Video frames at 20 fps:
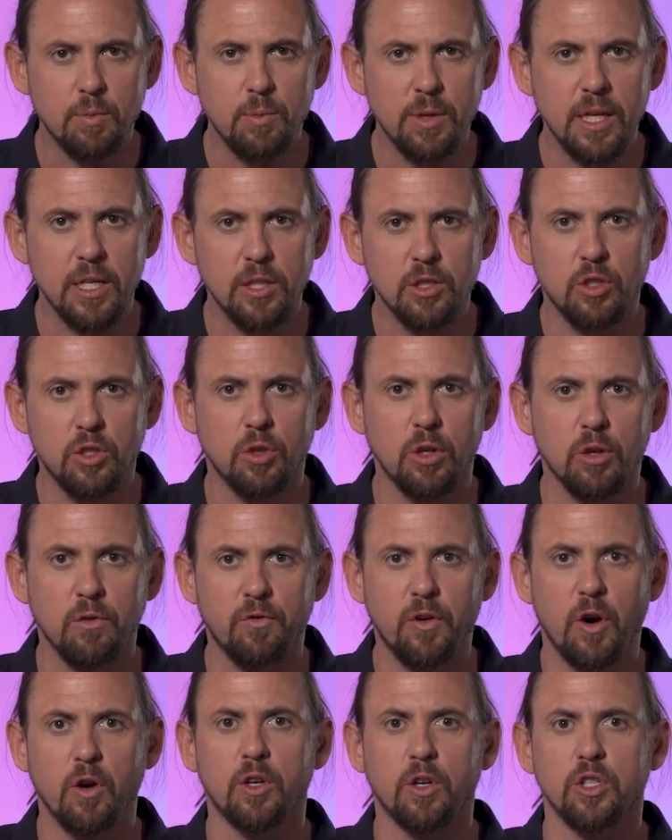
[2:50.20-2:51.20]
means you can
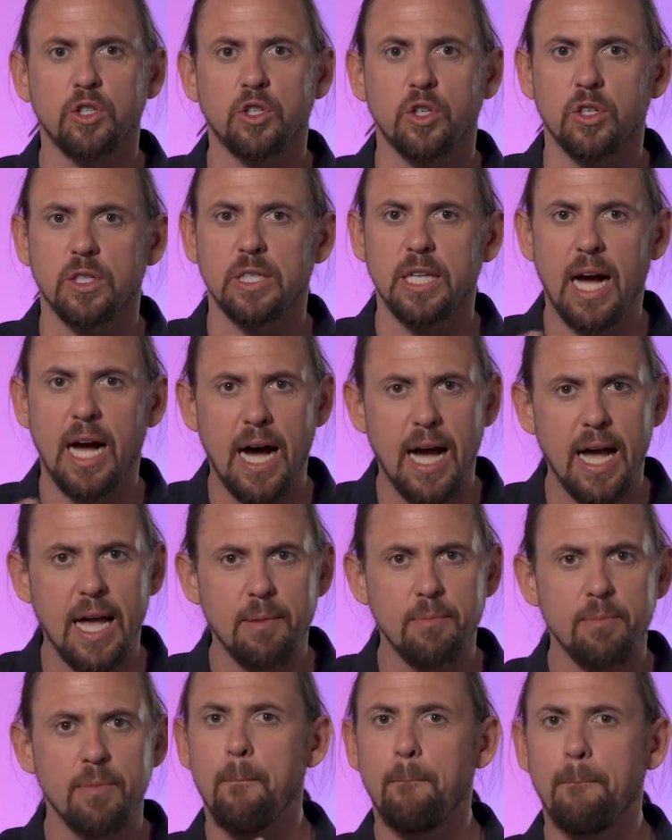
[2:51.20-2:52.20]
focus your
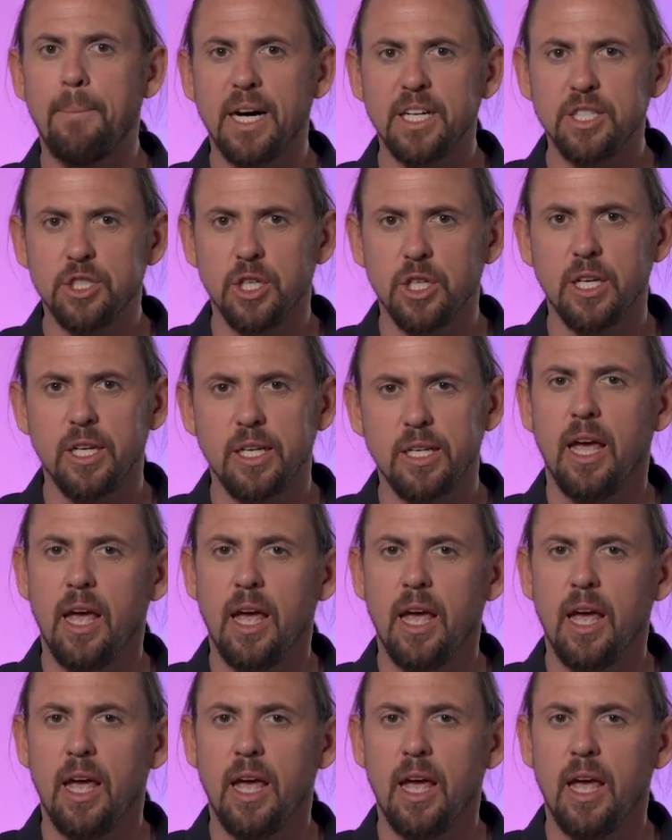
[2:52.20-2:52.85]
time, budget,